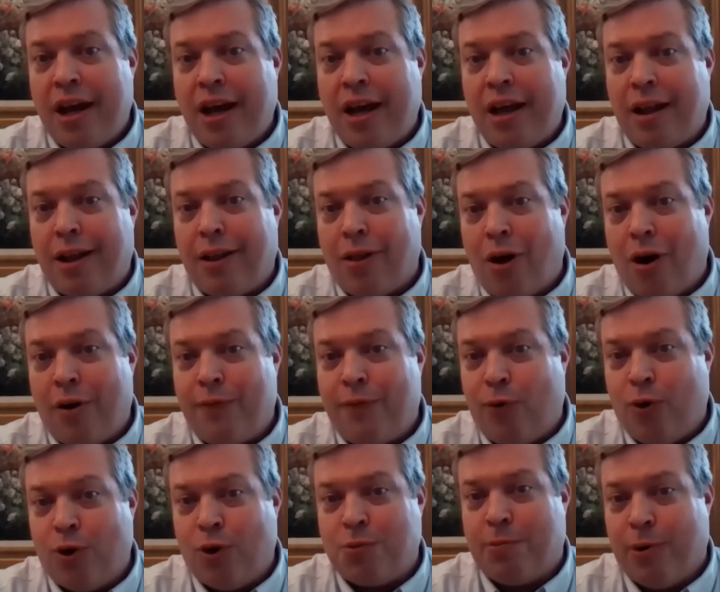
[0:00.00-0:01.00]
and law
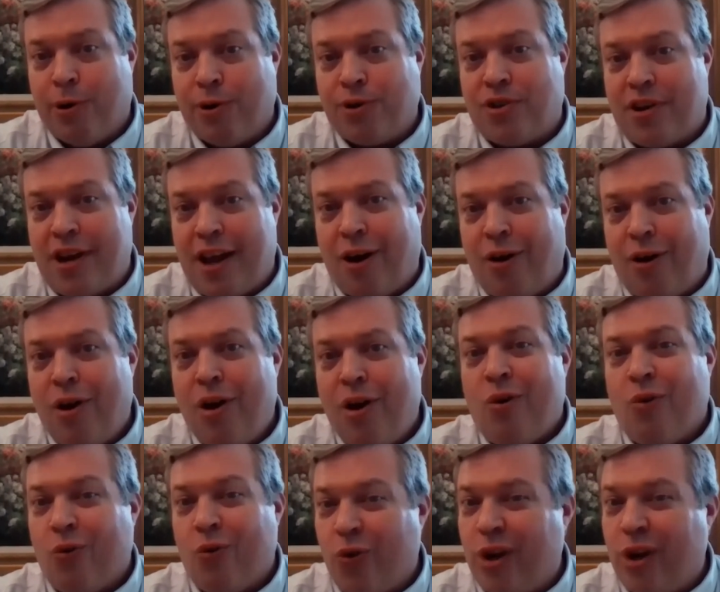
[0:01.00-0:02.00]
enforcement personnel
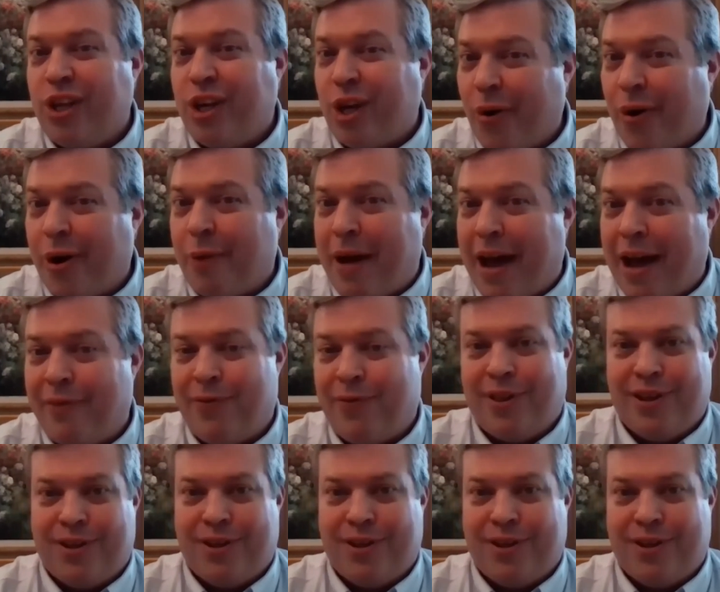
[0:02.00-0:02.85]
really going to bat for